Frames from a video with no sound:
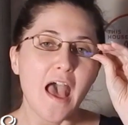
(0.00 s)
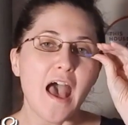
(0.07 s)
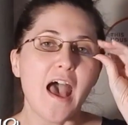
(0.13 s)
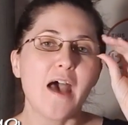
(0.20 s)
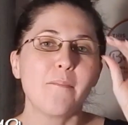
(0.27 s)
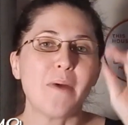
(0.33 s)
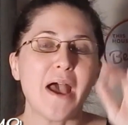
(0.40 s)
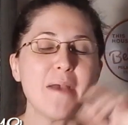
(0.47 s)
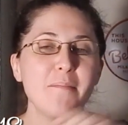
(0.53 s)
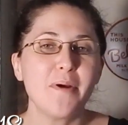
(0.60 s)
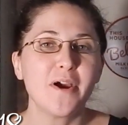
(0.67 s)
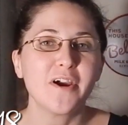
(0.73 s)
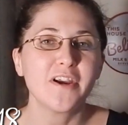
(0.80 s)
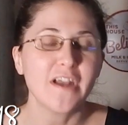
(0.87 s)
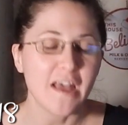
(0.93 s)
I'm
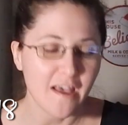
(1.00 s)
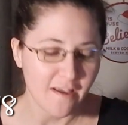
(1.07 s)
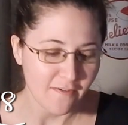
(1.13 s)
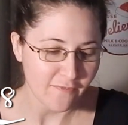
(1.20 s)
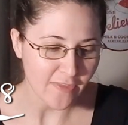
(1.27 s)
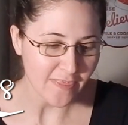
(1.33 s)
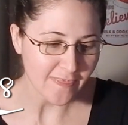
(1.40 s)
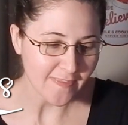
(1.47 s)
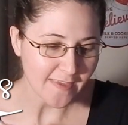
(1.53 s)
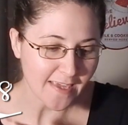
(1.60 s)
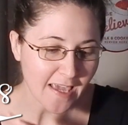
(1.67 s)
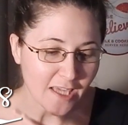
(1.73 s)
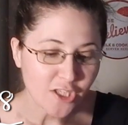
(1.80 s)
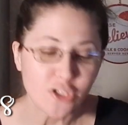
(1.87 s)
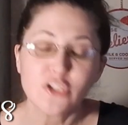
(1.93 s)
part of
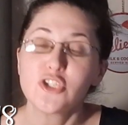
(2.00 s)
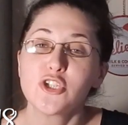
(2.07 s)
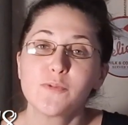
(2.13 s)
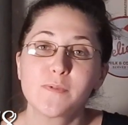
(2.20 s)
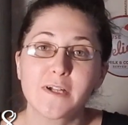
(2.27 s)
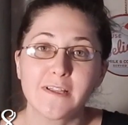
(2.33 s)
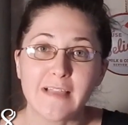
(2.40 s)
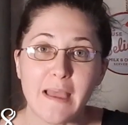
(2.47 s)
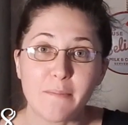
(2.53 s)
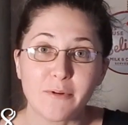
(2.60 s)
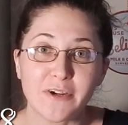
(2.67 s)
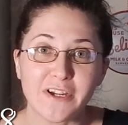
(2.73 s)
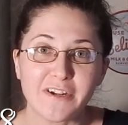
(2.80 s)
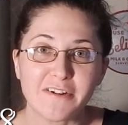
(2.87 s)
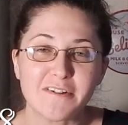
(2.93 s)
the YouTube
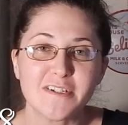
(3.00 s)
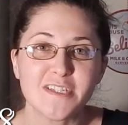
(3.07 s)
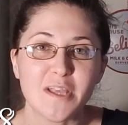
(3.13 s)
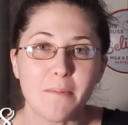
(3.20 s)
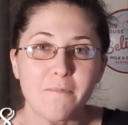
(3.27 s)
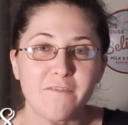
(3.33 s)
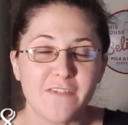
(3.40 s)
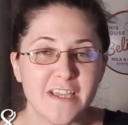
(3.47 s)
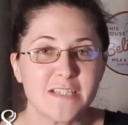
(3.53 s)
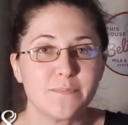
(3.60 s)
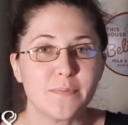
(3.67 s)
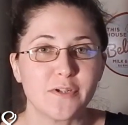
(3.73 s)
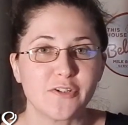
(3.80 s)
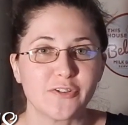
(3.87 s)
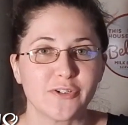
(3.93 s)
Collaborators
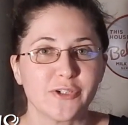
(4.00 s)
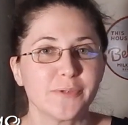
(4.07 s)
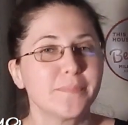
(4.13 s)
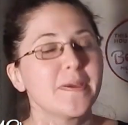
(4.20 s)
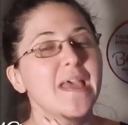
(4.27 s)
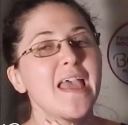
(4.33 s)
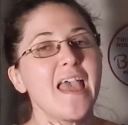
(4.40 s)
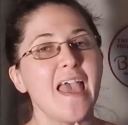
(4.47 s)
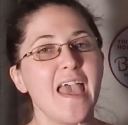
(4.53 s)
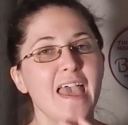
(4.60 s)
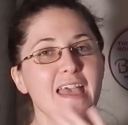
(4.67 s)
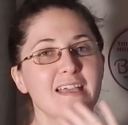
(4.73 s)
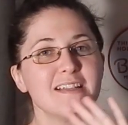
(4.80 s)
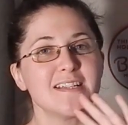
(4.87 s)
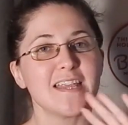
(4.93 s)
Facebook group.
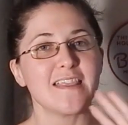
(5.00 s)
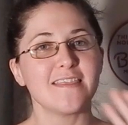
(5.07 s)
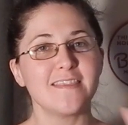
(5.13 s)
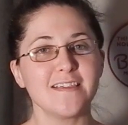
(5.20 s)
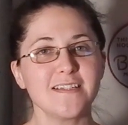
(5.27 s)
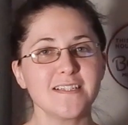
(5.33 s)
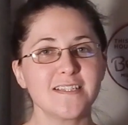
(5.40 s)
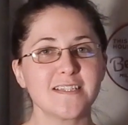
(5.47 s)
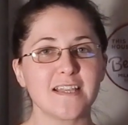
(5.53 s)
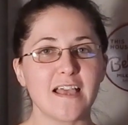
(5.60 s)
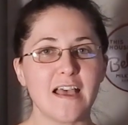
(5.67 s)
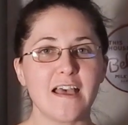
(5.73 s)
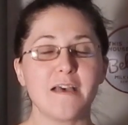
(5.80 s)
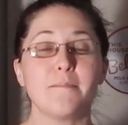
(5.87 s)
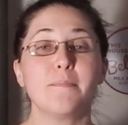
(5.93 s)
And this
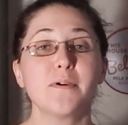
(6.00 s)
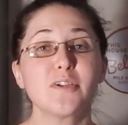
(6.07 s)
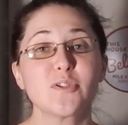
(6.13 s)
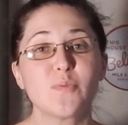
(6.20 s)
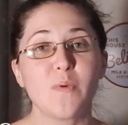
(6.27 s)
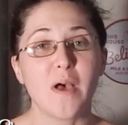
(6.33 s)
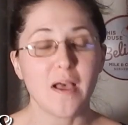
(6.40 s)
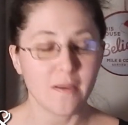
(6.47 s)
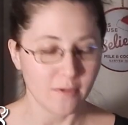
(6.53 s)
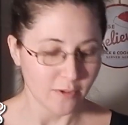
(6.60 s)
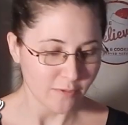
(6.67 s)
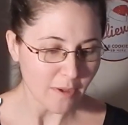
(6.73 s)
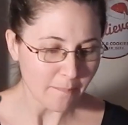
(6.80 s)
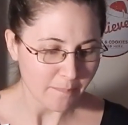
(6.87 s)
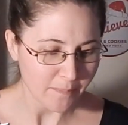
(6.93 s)
book swap, or
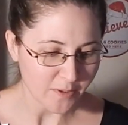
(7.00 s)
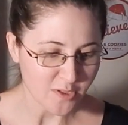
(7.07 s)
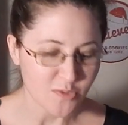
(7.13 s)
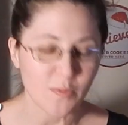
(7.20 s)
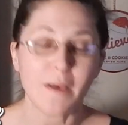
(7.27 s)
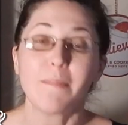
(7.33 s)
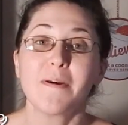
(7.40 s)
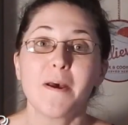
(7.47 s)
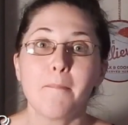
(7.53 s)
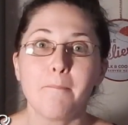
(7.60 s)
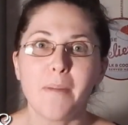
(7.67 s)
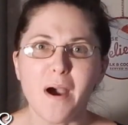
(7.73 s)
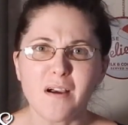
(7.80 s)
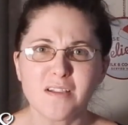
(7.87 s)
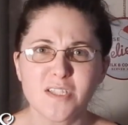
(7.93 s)
not book swap,
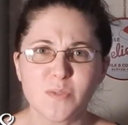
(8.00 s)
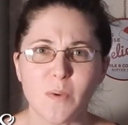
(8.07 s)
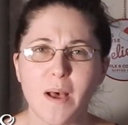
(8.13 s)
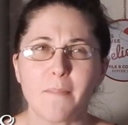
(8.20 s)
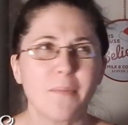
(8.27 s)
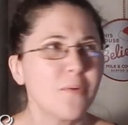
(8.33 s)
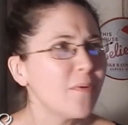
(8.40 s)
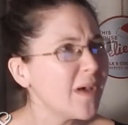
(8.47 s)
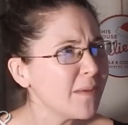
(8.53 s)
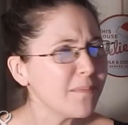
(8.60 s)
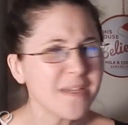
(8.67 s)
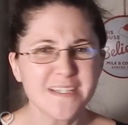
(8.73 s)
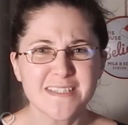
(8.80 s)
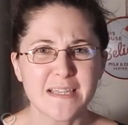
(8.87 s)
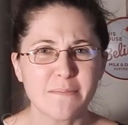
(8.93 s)
box swap. Why
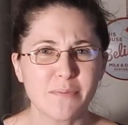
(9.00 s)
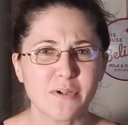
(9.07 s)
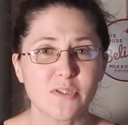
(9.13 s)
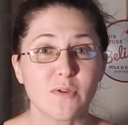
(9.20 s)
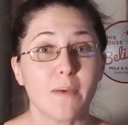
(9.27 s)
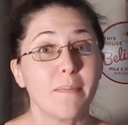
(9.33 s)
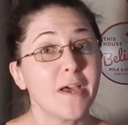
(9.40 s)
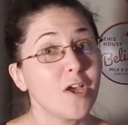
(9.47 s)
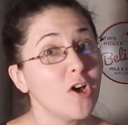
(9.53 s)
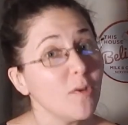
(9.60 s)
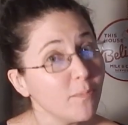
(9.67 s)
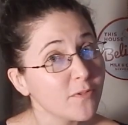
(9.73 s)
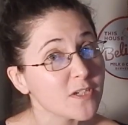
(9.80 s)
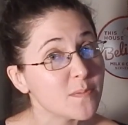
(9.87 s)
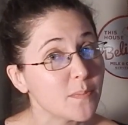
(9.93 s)
am I saying book swap? I
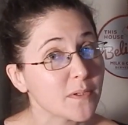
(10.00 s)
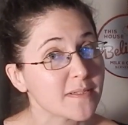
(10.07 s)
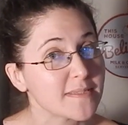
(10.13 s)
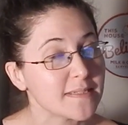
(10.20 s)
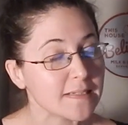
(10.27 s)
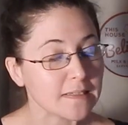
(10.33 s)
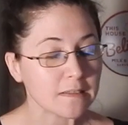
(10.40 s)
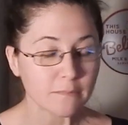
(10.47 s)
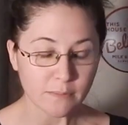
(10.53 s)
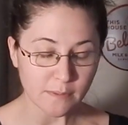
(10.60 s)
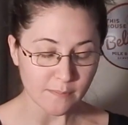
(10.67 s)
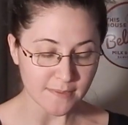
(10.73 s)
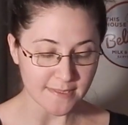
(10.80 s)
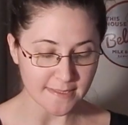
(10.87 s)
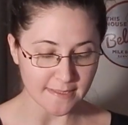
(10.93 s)
hope there's books in here. We
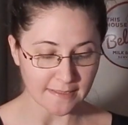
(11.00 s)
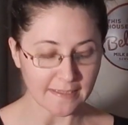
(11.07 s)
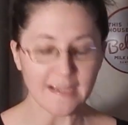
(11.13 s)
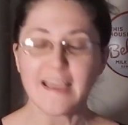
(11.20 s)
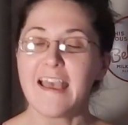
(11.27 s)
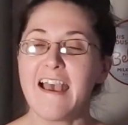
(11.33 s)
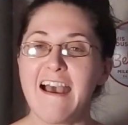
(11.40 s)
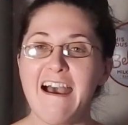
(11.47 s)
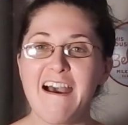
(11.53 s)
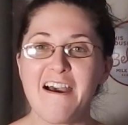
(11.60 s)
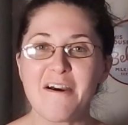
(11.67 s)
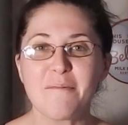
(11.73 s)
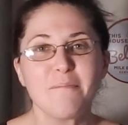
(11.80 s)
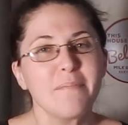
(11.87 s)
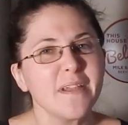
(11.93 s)
will see.
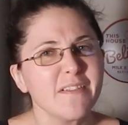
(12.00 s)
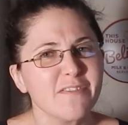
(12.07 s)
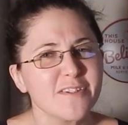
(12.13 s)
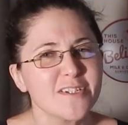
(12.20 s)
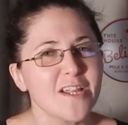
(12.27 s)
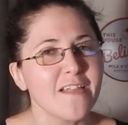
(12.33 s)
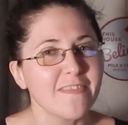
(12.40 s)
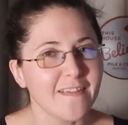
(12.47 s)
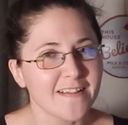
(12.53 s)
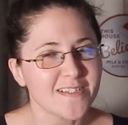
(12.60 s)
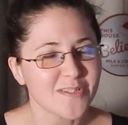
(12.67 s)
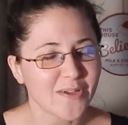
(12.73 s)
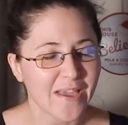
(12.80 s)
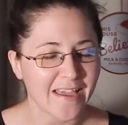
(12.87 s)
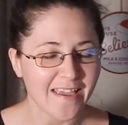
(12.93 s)
But if there's not, that's
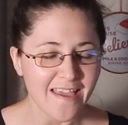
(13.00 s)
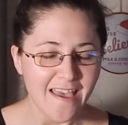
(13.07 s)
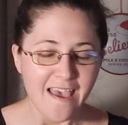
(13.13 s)
okay.